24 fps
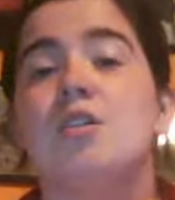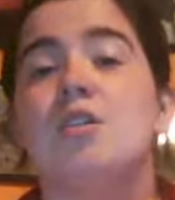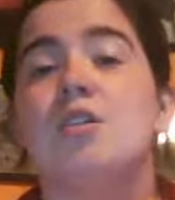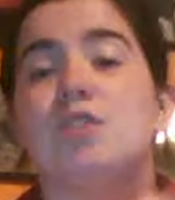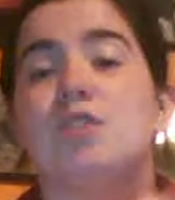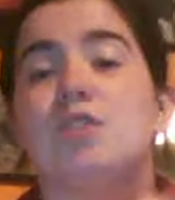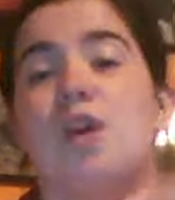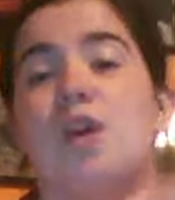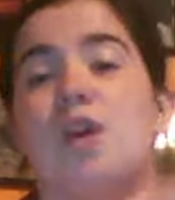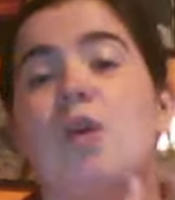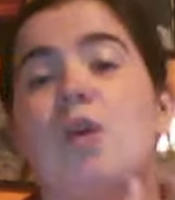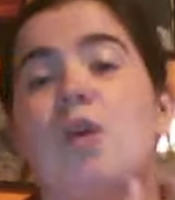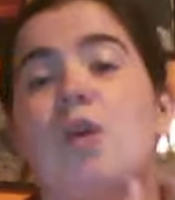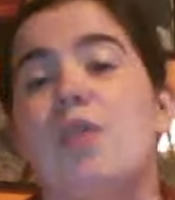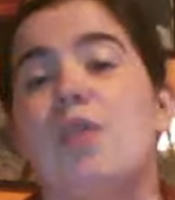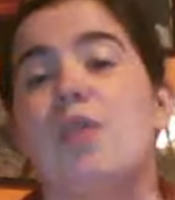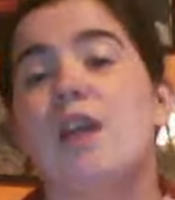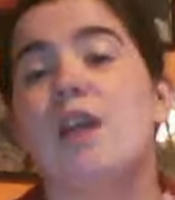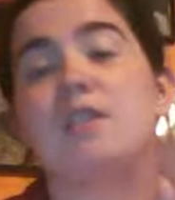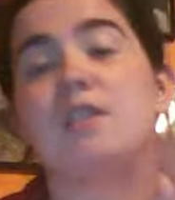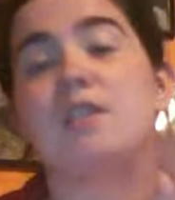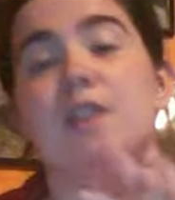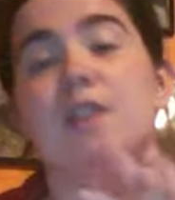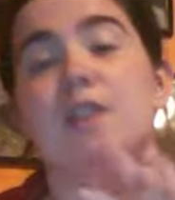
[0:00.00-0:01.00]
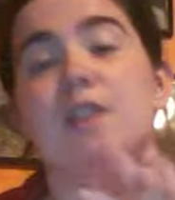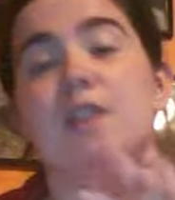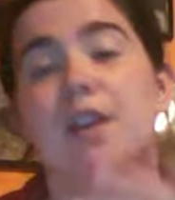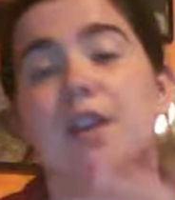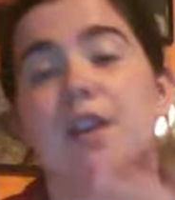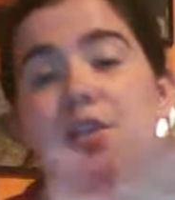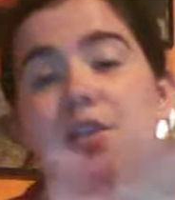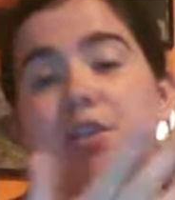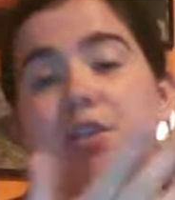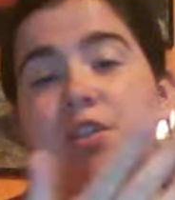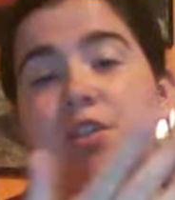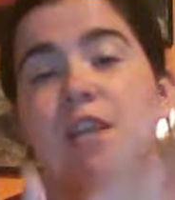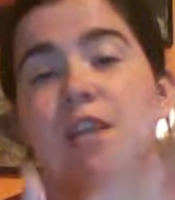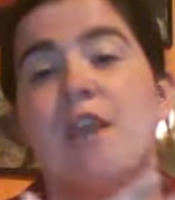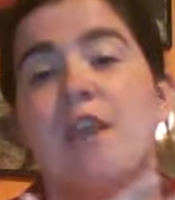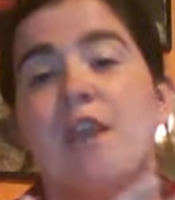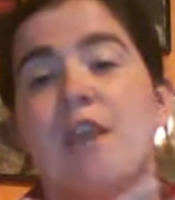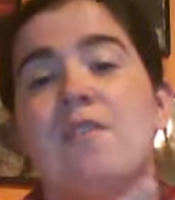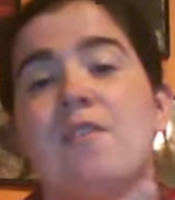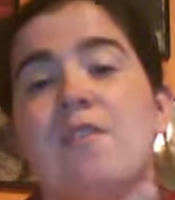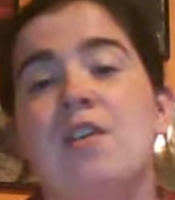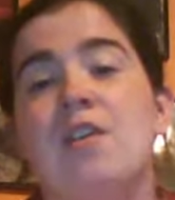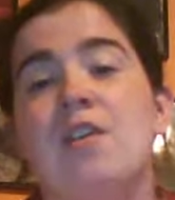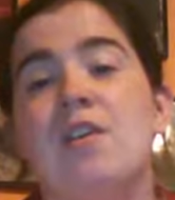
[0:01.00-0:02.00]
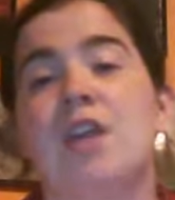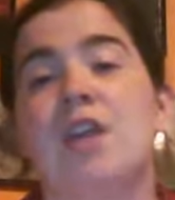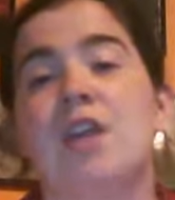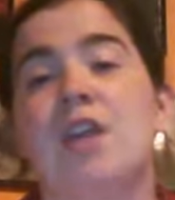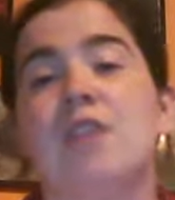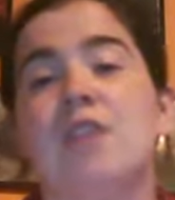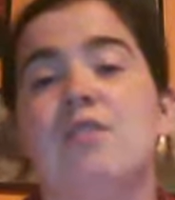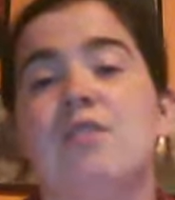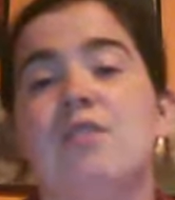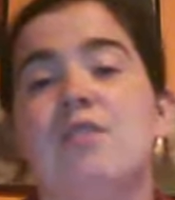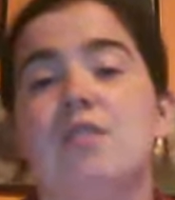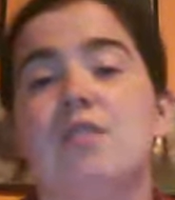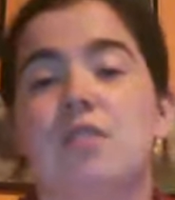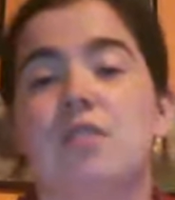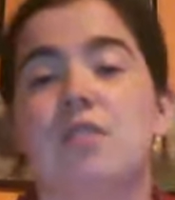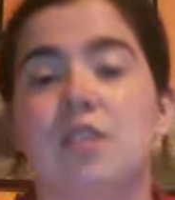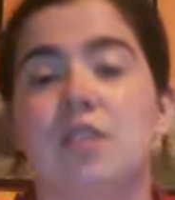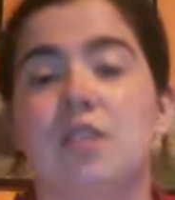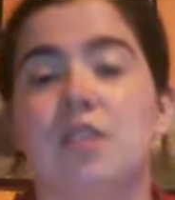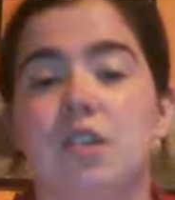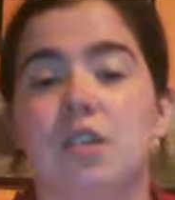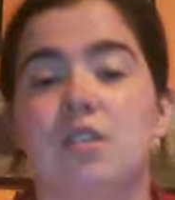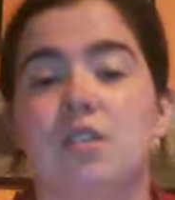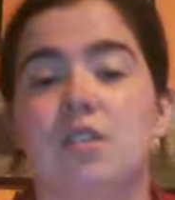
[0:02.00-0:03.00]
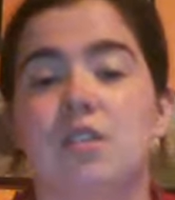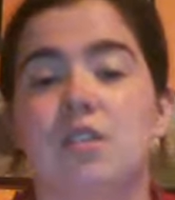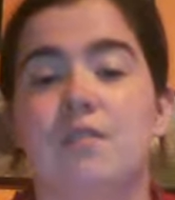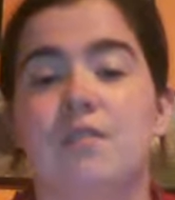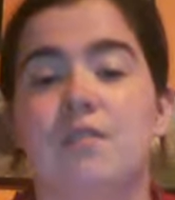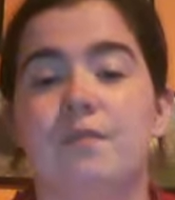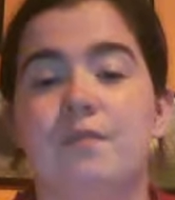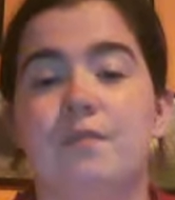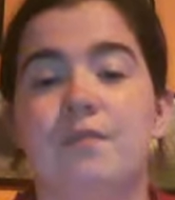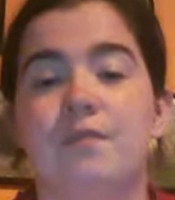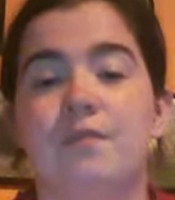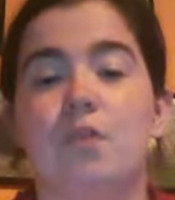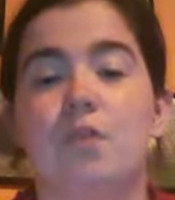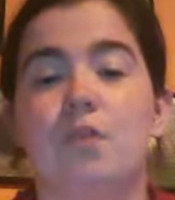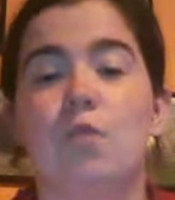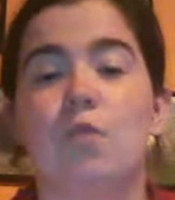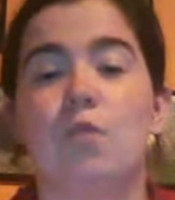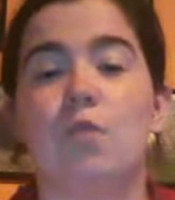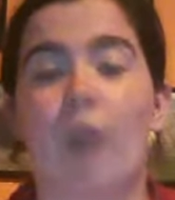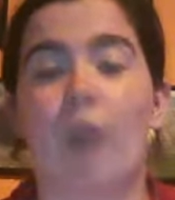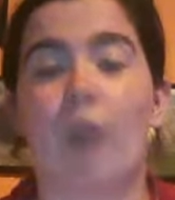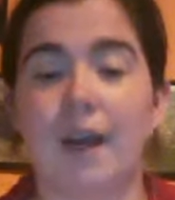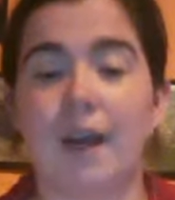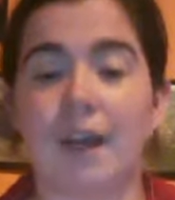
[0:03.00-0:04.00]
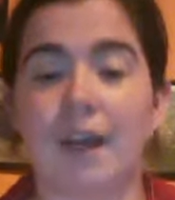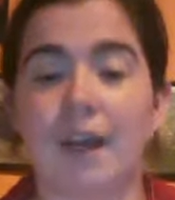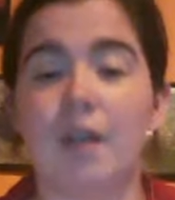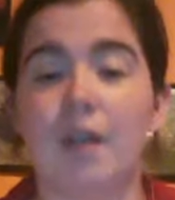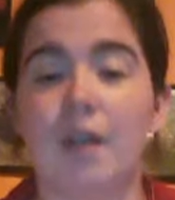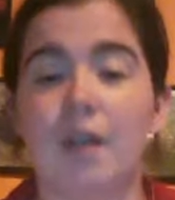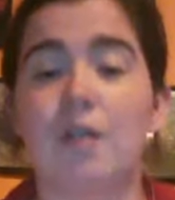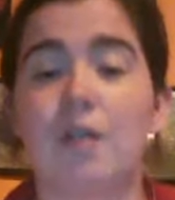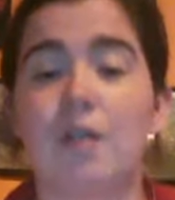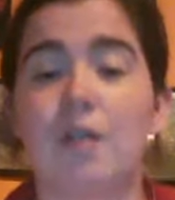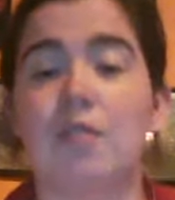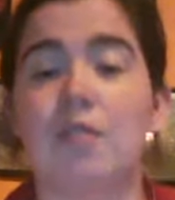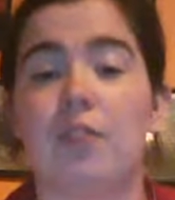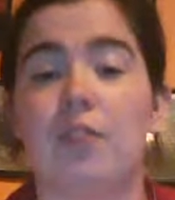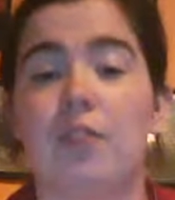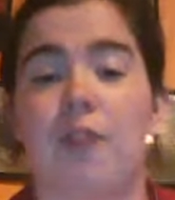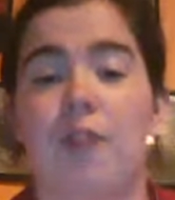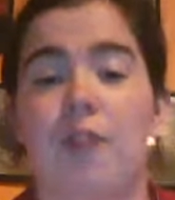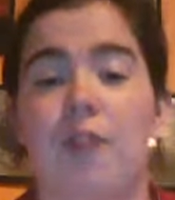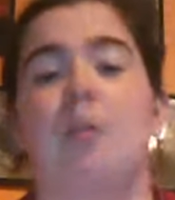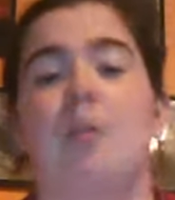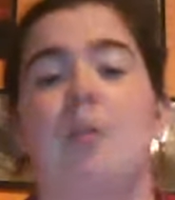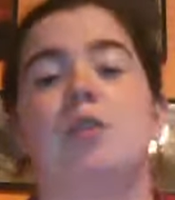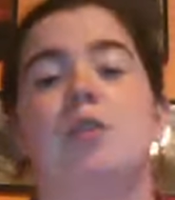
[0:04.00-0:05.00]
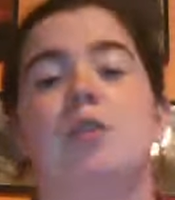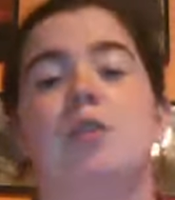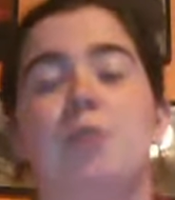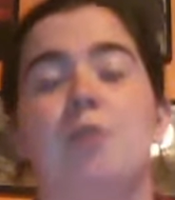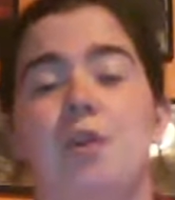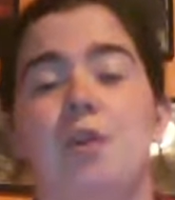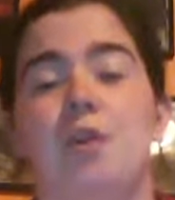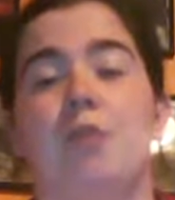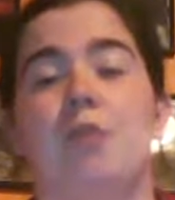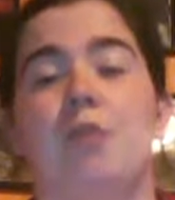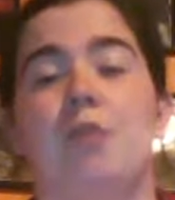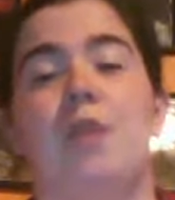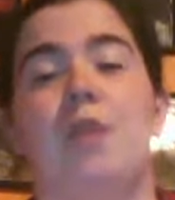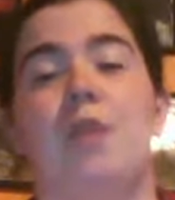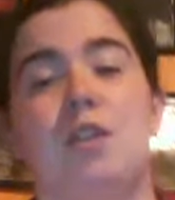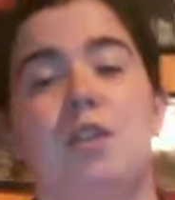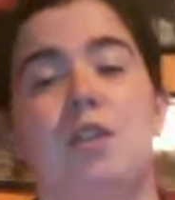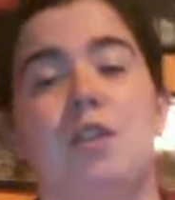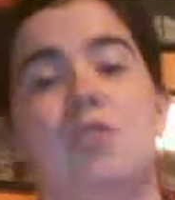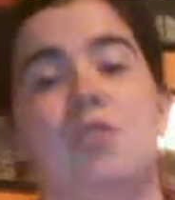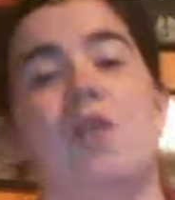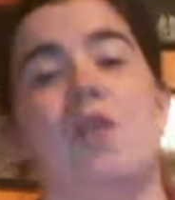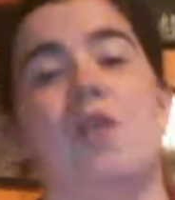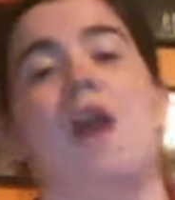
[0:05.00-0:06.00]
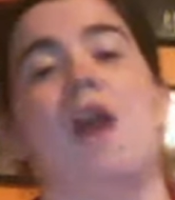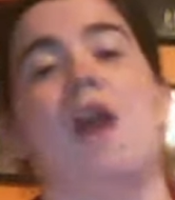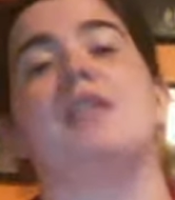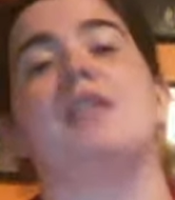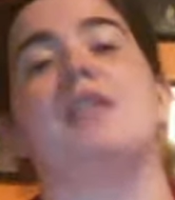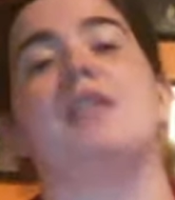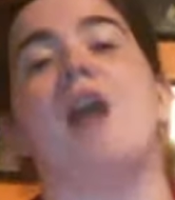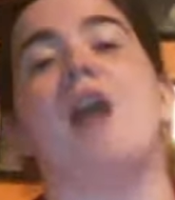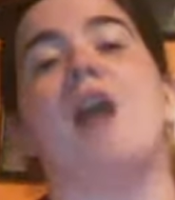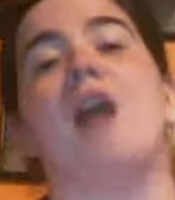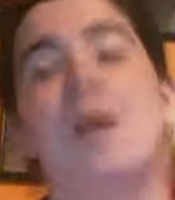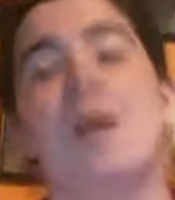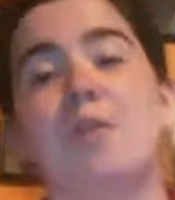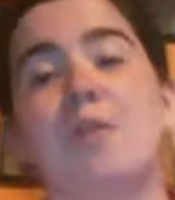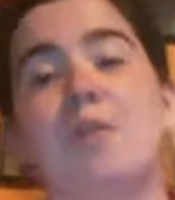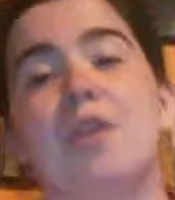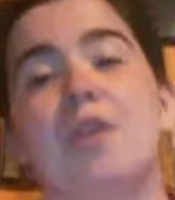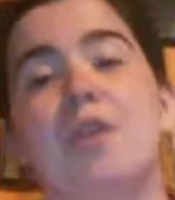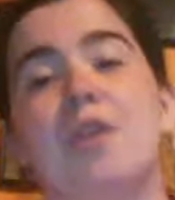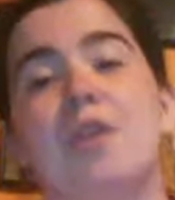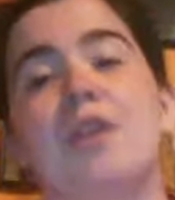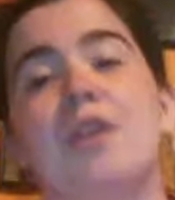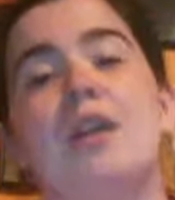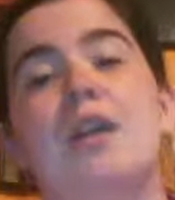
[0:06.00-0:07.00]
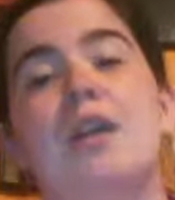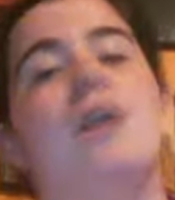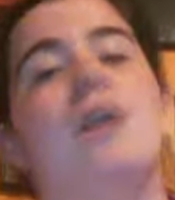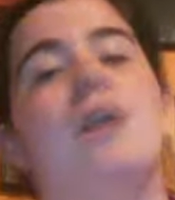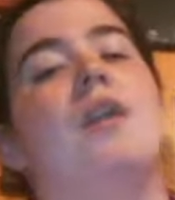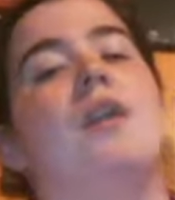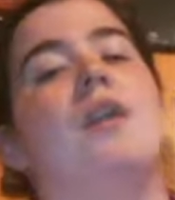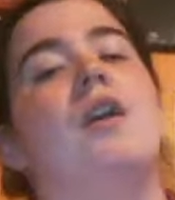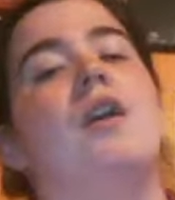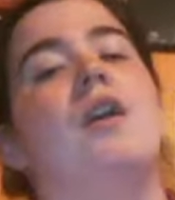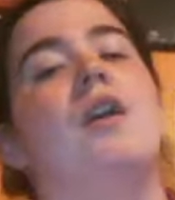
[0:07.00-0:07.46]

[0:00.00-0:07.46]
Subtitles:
So that's very interesting. I felt like the writing very much put you into that time period.